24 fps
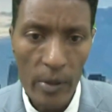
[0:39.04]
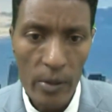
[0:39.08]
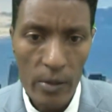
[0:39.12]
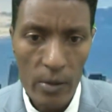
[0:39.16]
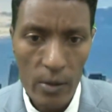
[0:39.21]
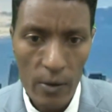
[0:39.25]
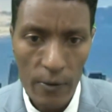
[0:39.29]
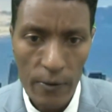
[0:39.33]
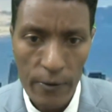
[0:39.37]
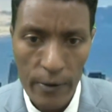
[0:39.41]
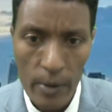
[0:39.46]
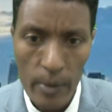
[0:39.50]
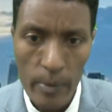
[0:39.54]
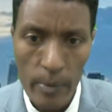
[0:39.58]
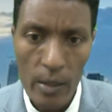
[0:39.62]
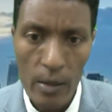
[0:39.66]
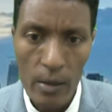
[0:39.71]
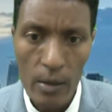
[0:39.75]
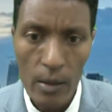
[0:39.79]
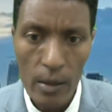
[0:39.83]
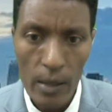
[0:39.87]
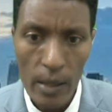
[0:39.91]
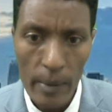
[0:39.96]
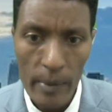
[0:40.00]
Mr.
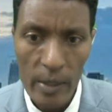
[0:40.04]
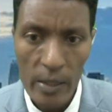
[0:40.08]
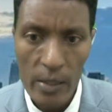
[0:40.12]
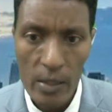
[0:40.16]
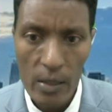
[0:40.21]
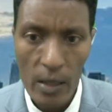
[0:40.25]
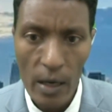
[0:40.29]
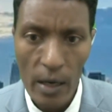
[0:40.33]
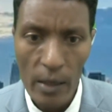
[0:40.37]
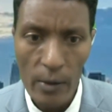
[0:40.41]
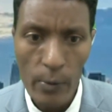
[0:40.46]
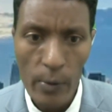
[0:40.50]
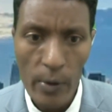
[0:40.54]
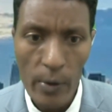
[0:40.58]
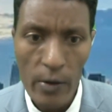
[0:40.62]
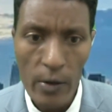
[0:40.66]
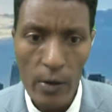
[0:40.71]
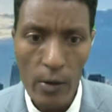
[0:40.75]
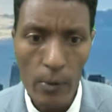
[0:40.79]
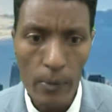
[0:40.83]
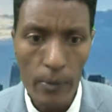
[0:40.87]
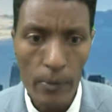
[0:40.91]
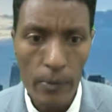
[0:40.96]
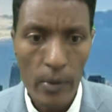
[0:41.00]
Freeman, let me start with
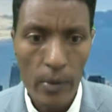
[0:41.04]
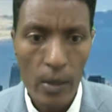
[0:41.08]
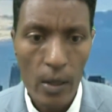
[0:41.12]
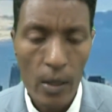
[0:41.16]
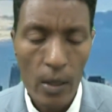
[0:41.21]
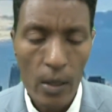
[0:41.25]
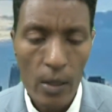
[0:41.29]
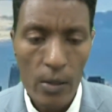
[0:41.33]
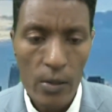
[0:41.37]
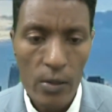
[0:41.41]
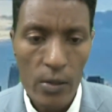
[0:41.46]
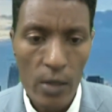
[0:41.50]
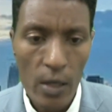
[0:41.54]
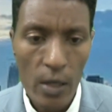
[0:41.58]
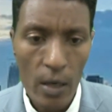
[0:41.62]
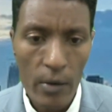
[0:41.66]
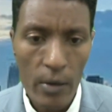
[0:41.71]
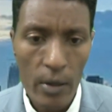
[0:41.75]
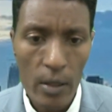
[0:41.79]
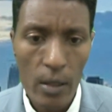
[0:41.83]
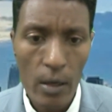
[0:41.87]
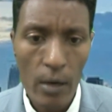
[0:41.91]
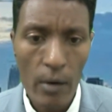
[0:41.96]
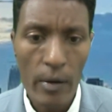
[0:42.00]
you.
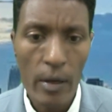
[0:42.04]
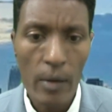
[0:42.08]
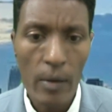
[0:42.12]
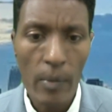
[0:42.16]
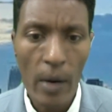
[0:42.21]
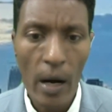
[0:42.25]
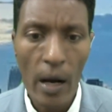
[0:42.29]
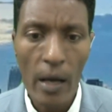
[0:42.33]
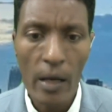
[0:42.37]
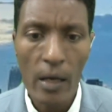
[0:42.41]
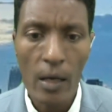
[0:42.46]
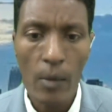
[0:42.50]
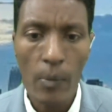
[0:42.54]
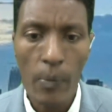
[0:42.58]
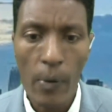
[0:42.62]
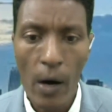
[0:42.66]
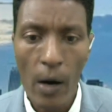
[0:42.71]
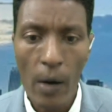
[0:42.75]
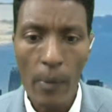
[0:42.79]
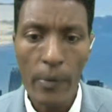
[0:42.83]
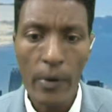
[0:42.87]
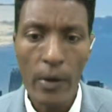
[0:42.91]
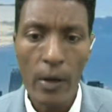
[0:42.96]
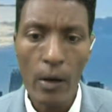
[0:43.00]
Secretary Mike
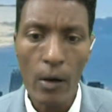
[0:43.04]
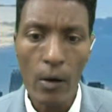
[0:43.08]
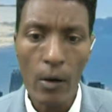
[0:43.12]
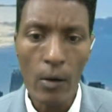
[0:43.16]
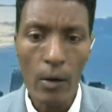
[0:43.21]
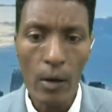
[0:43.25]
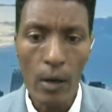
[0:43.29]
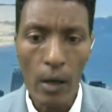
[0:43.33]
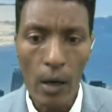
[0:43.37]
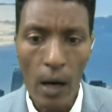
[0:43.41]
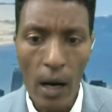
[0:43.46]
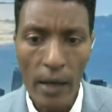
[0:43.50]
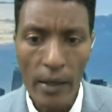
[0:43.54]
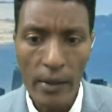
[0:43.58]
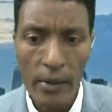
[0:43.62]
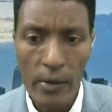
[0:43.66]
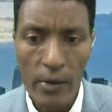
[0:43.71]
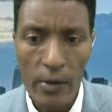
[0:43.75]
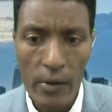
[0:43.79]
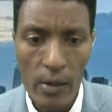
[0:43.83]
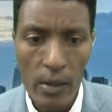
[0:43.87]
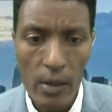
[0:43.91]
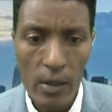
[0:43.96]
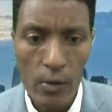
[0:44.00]
Pompeo,
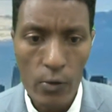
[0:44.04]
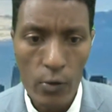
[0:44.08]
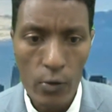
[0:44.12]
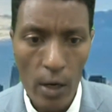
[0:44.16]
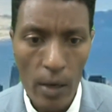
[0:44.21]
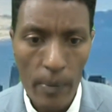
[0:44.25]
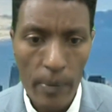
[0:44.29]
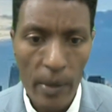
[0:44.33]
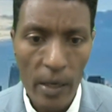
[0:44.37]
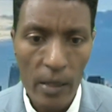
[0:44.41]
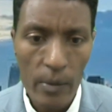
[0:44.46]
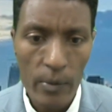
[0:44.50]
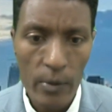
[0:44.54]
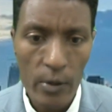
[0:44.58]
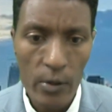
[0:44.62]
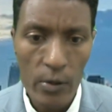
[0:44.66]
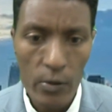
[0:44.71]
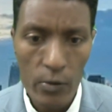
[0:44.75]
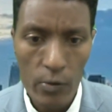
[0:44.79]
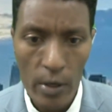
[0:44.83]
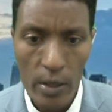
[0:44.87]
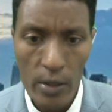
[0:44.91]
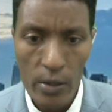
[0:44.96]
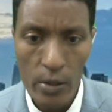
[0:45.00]
under the Trump
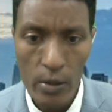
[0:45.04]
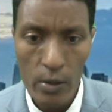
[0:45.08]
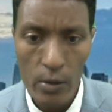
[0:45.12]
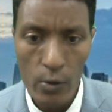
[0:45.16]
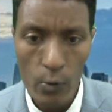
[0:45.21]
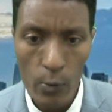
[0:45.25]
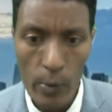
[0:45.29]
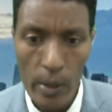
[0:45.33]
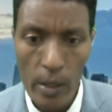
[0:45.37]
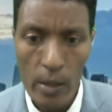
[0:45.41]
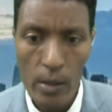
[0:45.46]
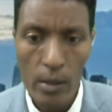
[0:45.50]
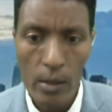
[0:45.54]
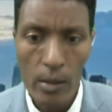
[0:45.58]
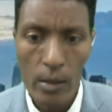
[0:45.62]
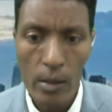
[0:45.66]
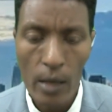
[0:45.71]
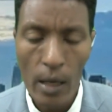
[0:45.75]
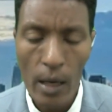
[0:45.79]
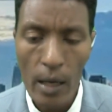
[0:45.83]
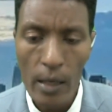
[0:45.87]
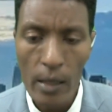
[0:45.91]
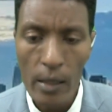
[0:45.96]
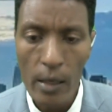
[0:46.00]
administration,
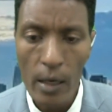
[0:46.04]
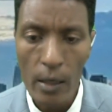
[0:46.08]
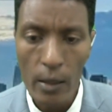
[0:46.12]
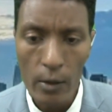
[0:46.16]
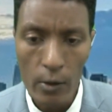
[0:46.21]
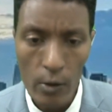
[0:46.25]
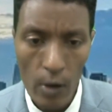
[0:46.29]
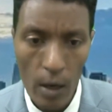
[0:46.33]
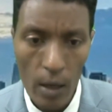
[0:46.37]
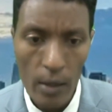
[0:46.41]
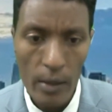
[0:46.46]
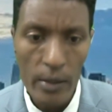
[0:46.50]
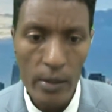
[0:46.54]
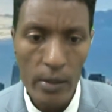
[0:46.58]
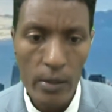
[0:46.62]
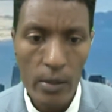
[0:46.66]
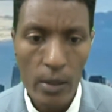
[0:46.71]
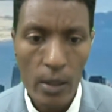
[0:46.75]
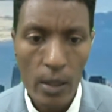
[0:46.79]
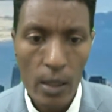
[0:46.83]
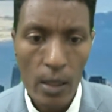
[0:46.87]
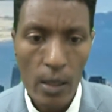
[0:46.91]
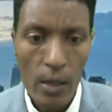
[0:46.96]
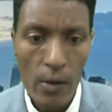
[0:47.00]
tweeted and acknowledged
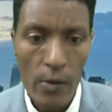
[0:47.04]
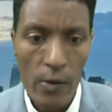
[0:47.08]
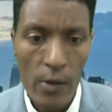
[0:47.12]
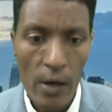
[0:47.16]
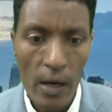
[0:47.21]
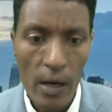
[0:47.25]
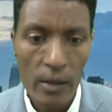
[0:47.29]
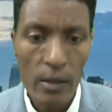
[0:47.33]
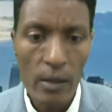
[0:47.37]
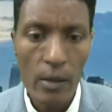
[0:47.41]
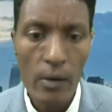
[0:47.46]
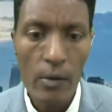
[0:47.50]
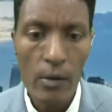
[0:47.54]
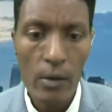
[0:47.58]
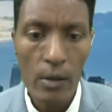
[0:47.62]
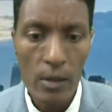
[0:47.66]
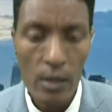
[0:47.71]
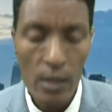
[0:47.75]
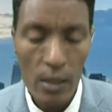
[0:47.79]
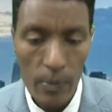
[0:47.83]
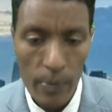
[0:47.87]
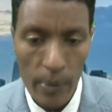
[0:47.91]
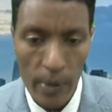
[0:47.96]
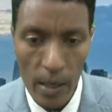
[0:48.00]
that the
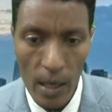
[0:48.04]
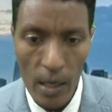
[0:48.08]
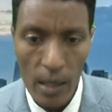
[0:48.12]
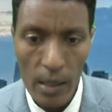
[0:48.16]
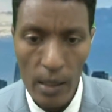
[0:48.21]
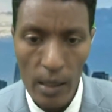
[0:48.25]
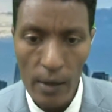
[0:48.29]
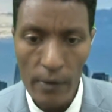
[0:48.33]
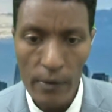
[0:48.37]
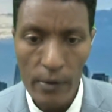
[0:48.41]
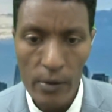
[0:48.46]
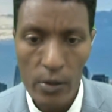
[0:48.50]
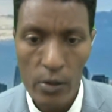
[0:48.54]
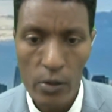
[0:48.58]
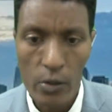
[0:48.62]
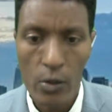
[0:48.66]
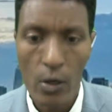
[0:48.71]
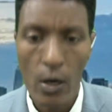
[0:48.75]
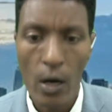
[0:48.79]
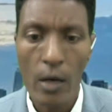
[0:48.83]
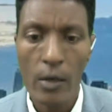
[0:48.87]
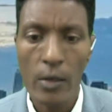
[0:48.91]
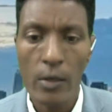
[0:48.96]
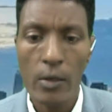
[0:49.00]
TPLF
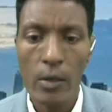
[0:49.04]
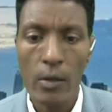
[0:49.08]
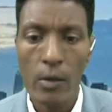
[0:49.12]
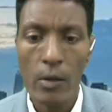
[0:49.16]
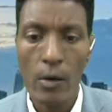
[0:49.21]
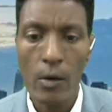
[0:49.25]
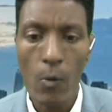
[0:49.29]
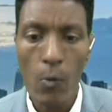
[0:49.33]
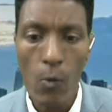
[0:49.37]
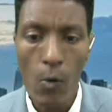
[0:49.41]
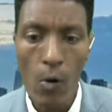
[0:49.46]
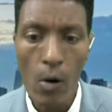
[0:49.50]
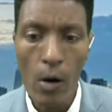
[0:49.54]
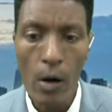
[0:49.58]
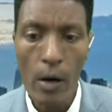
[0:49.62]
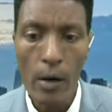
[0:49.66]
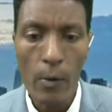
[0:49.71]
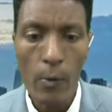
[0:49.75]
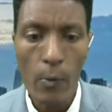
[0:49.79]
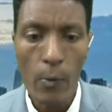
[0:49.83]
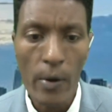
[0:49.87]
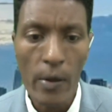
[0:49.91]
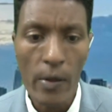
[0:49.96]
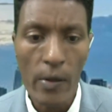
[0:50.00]
started the
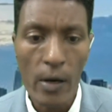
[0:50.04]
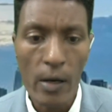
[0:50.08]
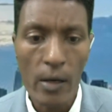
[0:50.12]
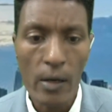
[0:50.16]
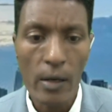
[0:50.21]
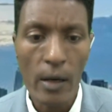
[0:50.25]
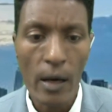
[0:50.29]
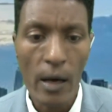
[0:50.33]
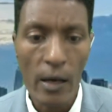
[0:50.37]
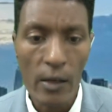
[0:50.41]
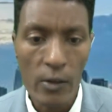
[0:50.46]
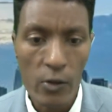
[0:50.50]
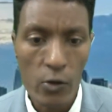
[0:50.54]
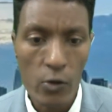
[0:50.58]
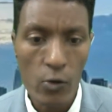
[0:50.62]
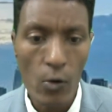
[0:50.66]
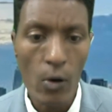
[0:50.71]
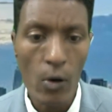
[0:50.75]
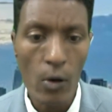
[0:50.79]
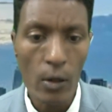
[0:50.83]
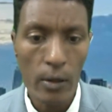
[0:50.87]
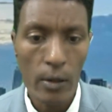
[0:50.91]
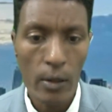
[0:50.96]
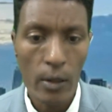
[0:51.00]
war with an
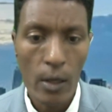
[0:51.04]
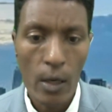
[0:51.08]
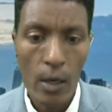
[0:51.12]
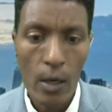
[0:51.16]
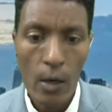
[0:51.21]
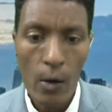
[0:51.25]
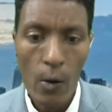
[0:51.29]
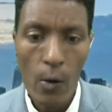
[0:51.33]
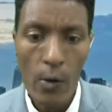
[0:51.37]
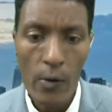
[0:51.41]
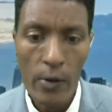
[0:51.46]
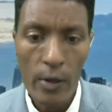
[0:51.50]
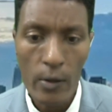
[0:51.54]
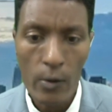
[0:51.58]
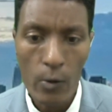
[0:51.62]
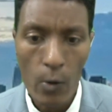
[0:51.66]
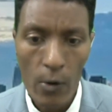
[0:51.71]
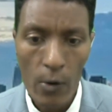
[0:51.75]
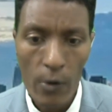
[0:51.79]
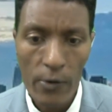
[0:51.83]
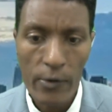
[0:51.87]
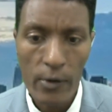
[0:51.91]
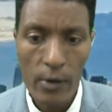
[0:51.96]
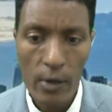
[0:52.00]
assault on the
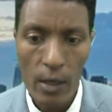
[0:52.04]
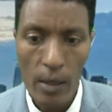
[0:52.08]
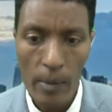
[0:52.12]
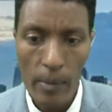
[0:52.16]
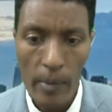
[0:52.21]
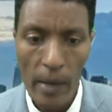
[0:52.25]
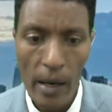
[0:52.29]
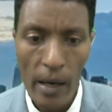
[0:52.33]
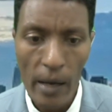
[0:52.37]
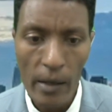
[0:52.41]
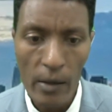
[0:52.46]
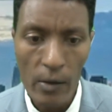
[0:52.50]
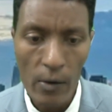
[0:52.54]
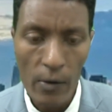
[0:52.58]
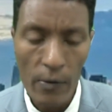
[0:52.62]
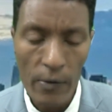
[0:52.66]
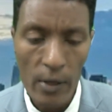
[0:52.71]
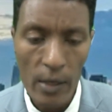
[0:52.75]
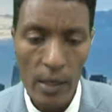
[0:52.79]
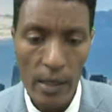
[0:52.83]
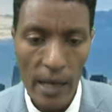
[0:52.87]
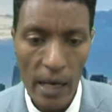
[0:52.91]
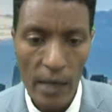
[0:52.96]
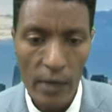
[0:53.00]
North Command of
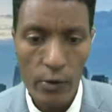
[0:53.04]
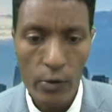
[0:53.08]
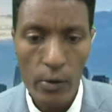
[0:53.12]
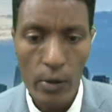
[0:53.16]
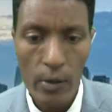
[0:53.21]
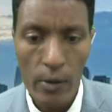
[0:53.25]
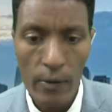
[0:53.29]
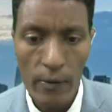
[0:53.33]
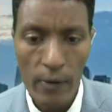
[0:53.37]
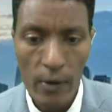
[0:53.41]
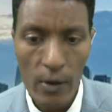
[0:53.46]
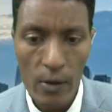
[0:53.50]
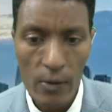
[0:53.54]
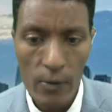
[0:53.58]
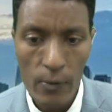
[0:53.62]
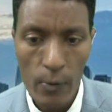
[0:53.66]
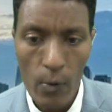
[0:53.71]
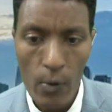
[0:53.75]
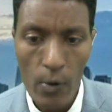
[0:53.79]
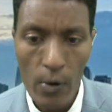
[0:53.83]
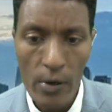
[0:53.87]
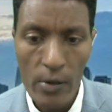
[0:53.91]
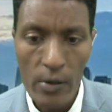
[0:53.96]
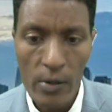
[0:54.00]
the National Defense
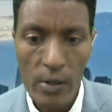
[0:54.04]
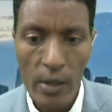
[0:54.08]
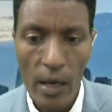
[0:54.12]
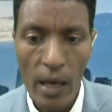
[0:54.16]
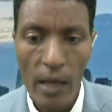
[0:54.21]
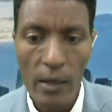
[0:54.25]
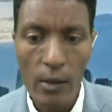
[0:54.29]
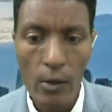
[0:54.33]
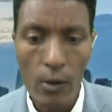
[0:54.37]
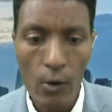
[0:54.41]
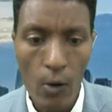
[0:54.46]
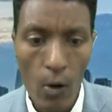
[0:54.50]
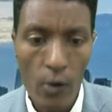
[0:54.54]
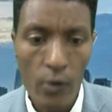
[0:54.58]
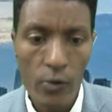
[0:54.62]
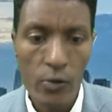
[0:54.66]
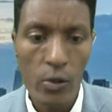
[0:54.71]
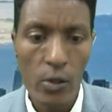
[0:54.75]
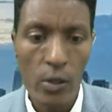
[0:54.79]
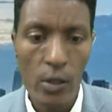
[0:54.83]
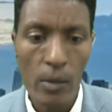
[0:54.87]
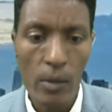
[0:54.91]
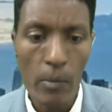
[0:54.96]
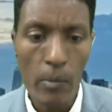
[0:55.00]
Force and
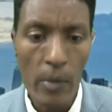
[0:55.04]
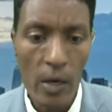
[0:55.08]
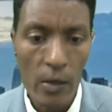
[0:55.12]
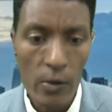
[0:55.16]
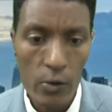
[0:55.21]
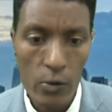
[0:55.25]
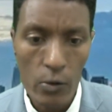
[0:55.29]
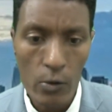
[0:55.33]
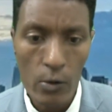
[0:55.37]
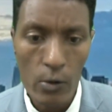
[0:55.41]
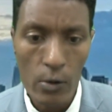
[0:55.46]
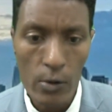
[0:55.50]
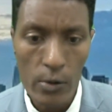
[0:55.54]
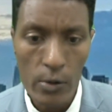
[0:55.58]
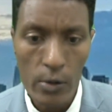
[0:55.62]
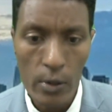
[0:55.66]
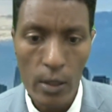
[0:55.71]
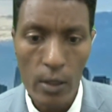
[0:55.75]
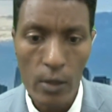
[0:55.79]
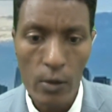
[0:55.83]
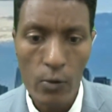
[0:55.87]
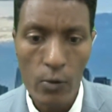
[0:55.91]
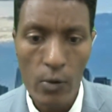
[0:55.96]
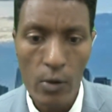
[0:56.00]
launching missiles
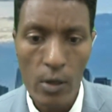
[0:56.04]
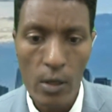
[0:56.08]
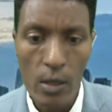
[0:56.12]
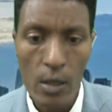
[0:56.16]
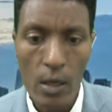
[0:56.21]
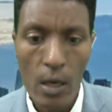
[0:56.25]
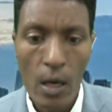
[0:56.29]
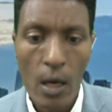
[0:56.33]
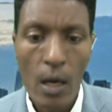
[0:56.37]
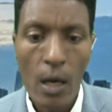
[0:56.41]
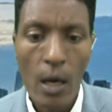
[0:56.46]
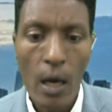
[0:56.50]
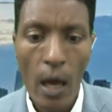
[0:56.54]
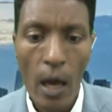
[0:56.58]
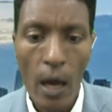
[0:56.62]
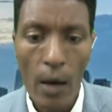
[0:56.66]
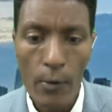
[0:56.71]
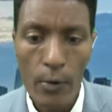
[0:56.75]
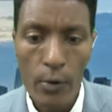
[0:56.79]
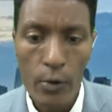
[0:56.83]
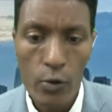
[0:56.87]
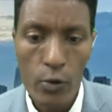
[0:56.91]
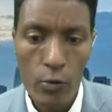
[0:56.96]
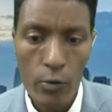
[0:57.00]
into the
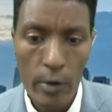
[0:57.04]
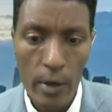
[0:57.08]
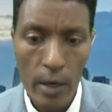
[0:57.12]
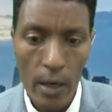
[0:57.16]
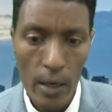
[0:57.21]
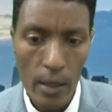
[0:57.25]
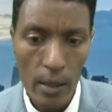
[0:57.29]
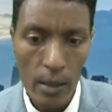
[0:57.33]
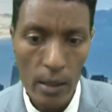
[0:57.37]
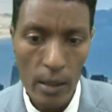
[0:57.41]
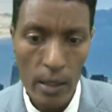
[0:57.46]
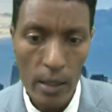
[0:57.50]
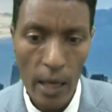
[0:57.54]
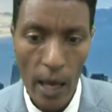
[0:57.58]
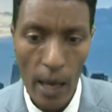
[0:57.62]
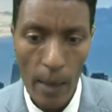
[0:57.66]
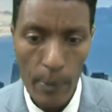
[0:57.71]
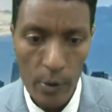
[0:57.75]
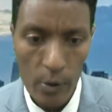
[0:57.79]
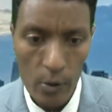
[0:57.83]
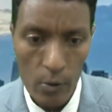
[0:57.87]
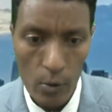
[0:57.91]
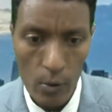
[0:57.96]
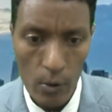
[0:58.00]
Eritrean
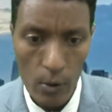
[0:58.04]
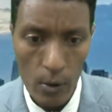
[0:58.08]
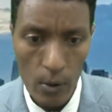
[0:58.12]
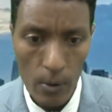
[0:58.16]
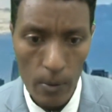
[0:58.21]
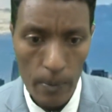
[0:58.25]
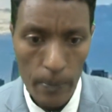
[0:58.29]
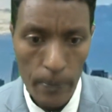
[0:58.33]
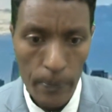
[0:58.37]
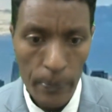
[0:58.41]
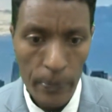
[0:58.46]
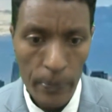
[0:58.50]
capital.